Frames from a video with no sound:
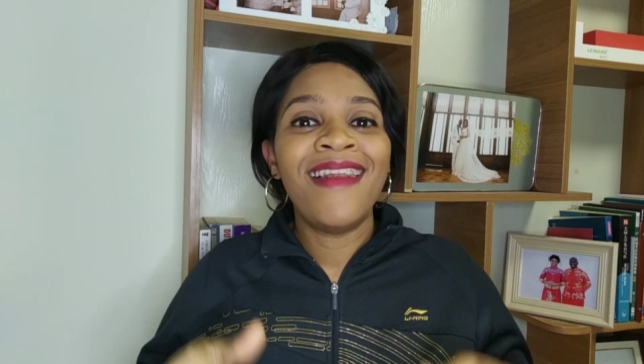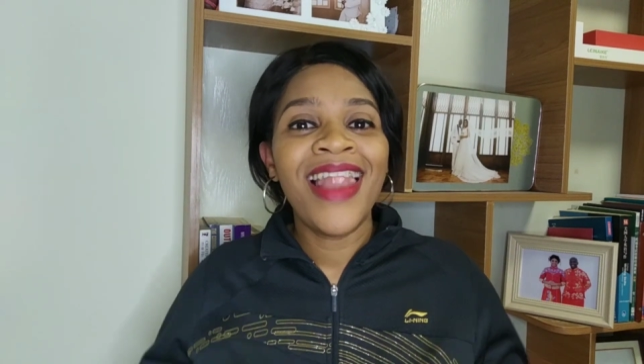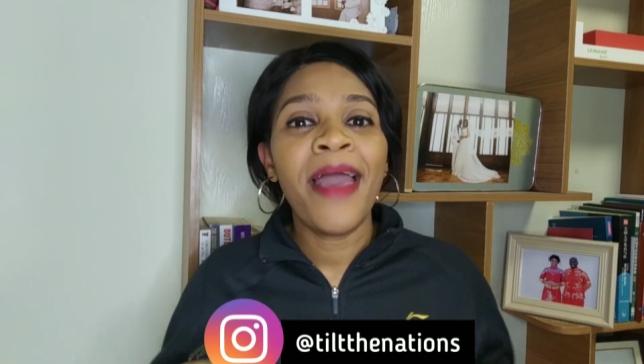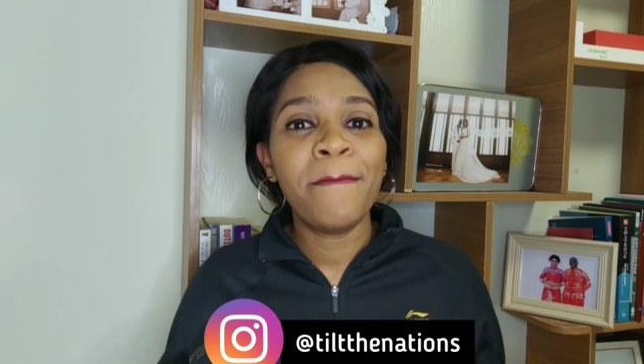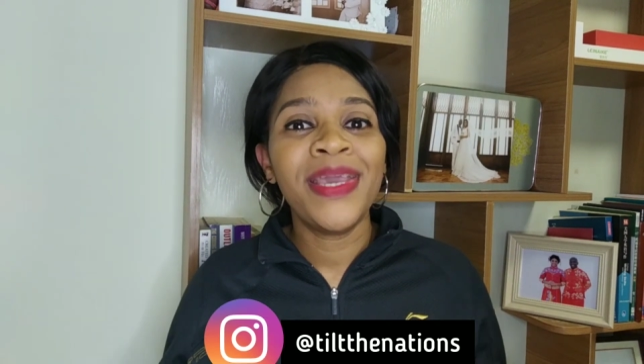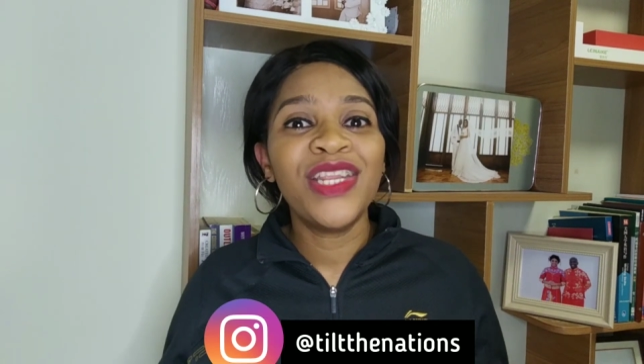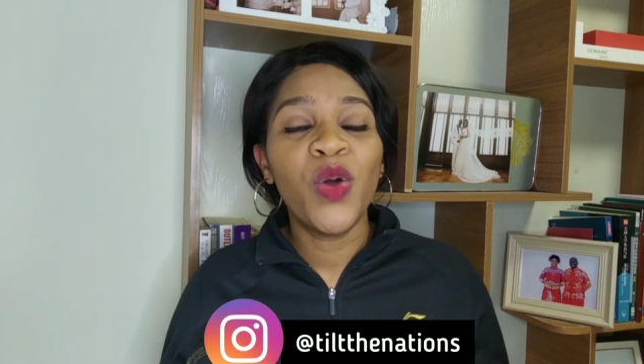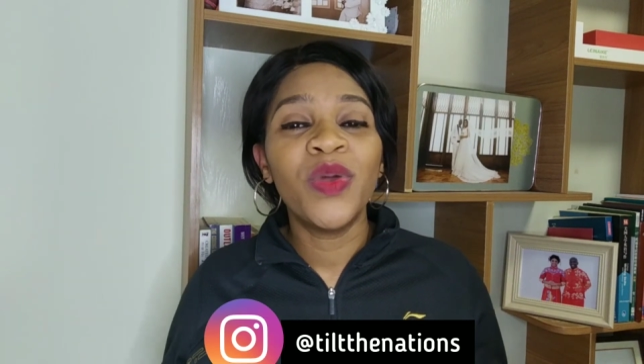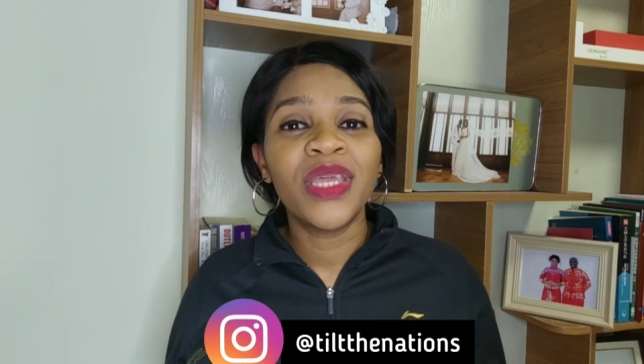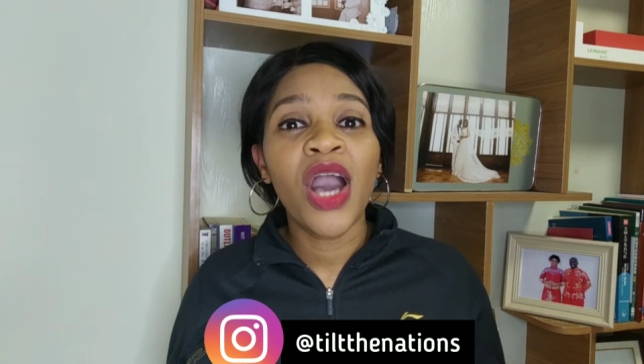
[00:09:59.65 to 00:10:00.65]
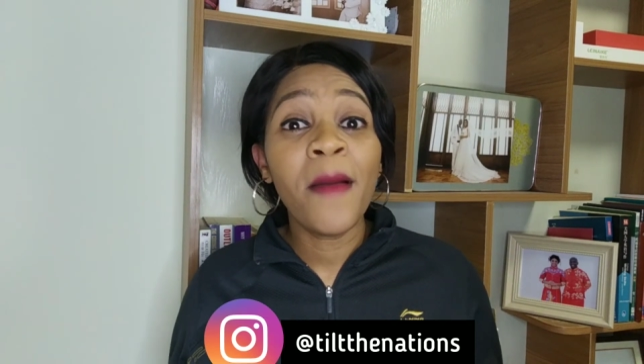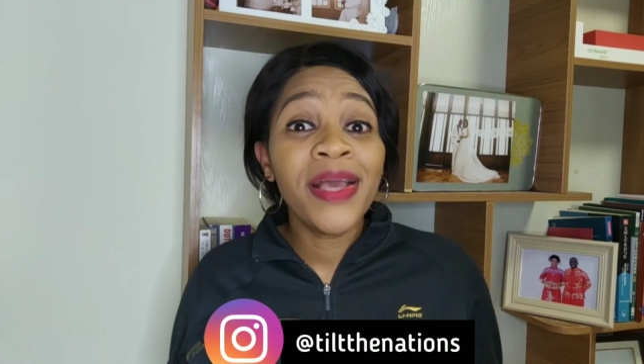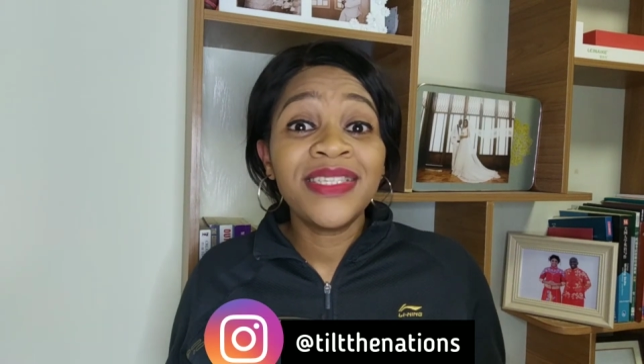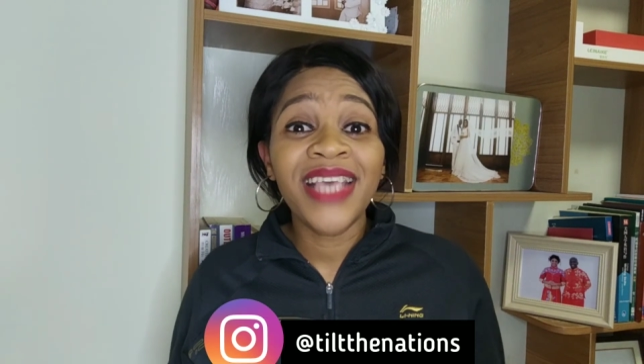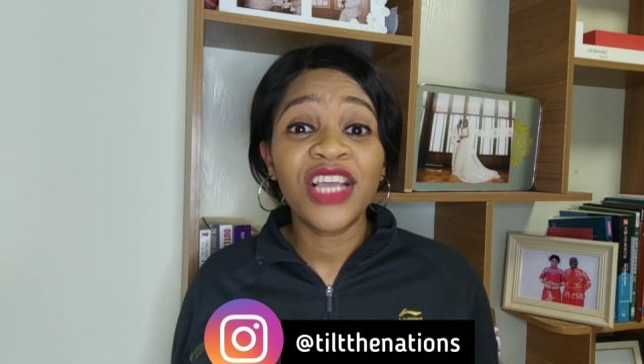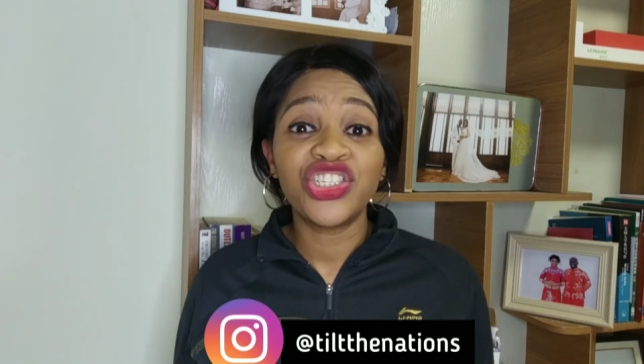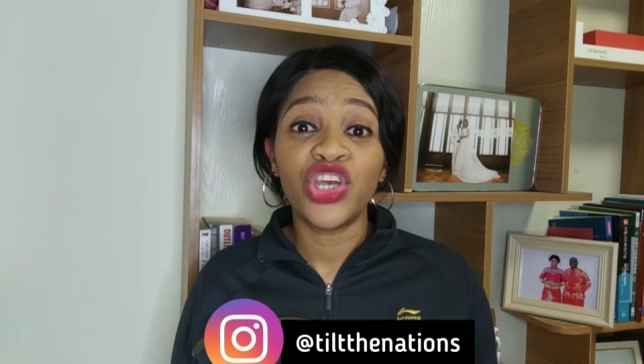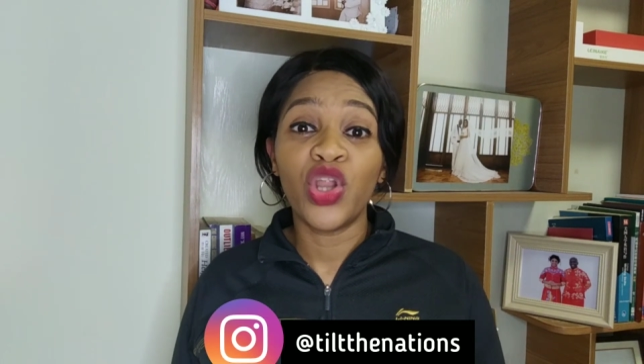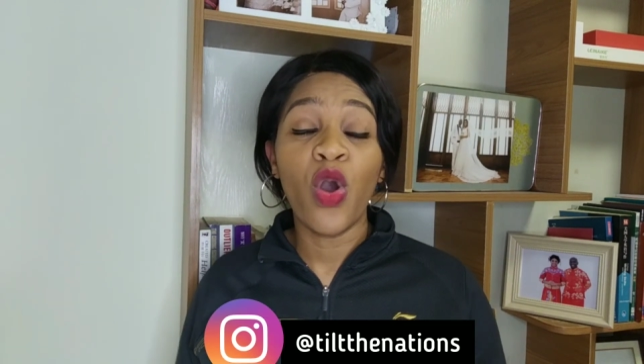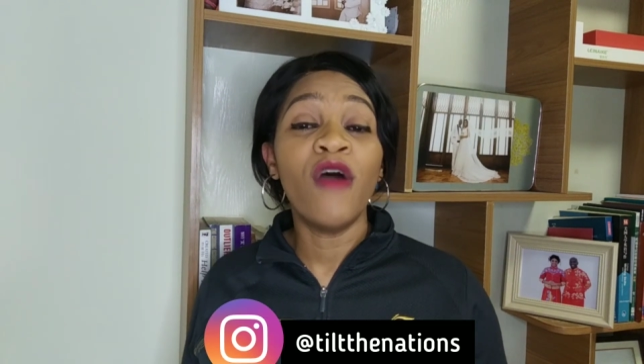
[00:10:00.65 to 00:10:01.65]
Let me know in the comment
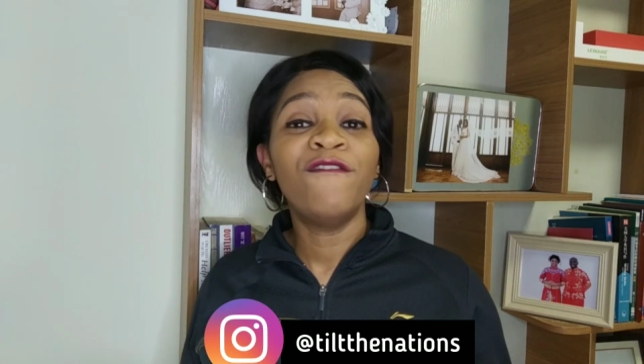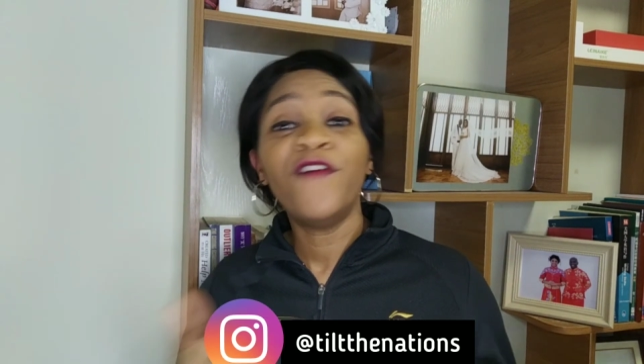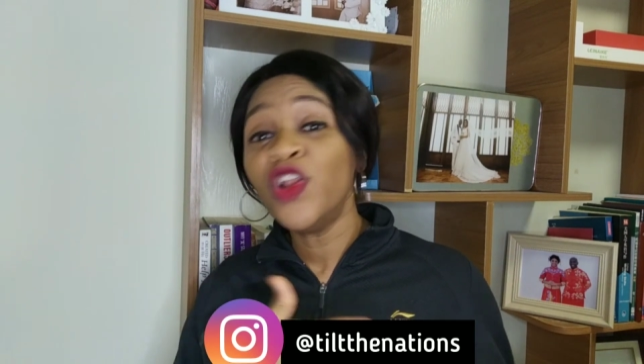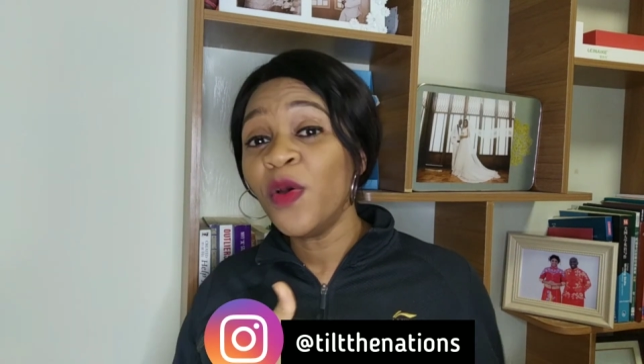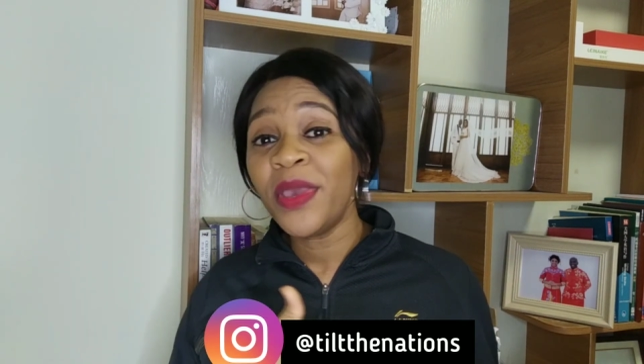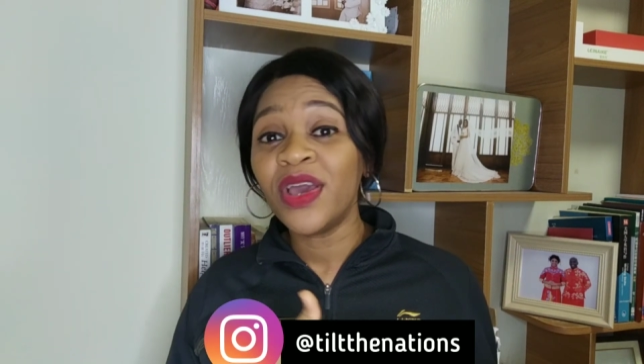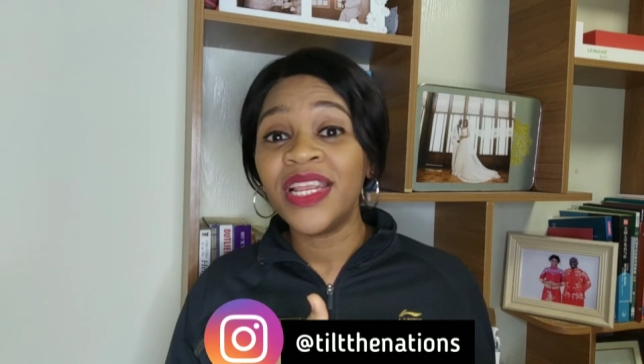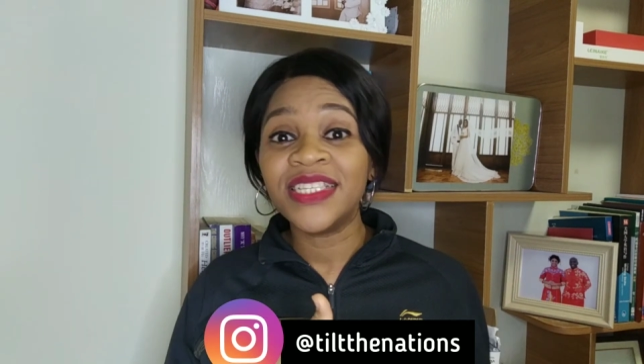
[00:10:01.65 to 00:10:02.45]
section or follow me on